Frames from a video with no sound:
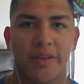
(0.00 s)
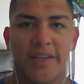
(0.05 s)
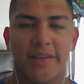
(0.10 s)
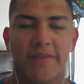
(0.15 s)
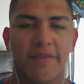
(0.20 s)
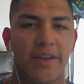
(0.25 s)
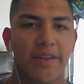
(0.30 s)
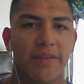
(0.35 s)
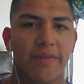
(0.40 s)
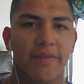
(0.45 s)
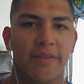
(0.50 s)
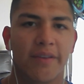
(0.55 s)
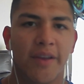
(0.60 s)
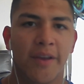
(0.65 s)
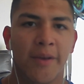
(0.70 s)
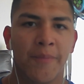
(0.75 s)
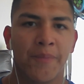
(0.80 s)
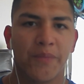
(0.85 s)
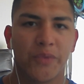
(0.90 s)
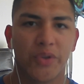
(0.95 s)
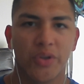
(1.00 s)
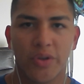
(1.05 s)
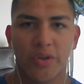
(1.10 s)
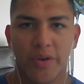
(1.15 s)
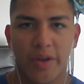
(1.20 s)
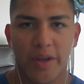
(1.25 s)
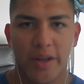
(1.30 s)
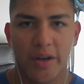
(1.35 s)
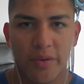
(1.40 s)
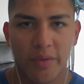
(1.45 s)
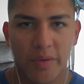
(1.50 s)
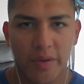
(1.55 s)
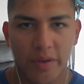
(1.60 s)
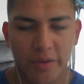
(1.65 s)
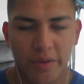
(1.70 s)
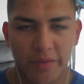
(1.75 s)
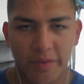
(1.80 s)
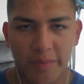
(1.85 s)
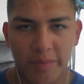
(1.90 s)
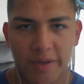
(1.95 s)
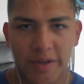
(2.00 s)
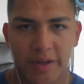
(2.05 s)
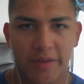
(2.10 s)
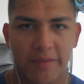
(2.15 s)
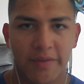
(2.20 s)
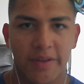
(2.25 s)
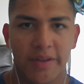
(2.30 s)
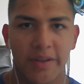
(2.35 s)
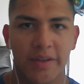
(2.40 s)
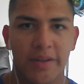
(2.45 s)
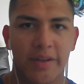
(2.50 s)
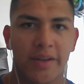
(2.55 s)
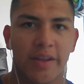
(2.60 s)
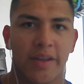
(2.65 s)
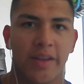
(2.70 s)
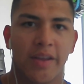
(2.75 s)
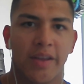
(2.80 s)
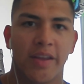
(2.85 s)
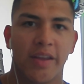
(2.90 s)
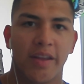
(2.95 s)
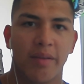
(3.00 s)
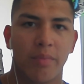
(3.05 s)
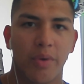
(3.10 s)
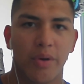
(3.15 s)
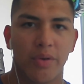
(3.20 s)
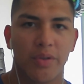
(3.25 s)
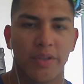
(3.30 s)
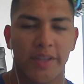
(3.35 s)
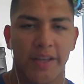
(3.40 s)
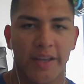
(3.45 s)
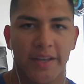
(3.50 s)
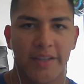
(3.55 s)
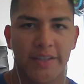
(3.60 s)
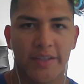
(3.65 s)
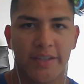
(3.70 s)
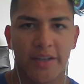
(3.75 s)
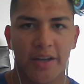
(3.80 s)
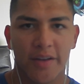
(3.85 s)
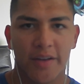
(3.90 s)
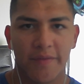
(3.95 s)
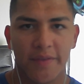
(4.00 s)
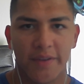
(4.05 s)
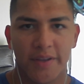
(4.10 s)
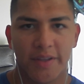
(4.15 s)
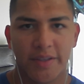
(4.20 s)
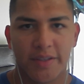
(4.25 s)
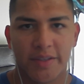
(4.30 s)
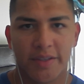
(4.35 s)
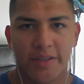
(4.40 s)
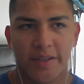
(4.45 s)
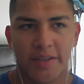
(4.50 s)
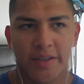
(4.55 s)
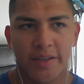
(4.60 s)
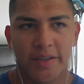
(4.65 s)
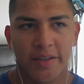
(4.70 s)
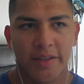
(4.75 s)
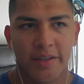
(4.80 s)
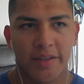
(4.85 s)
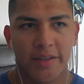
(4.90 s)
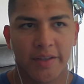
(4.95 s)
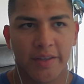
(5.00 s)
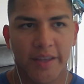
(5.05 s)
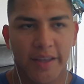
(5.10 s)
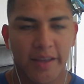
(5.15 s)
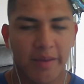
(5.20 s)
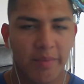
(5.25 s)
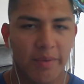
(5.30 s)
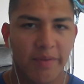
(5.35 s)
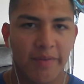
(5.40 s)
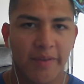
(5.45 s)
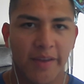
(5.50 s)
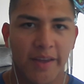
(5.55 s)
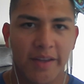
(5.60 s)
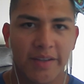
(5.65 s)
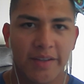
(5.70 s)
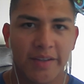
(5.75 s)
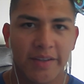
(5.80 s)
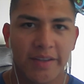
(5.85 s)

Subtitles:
Even if you don't know how to do it, you have to be confident in most things, and confidence can't be faked,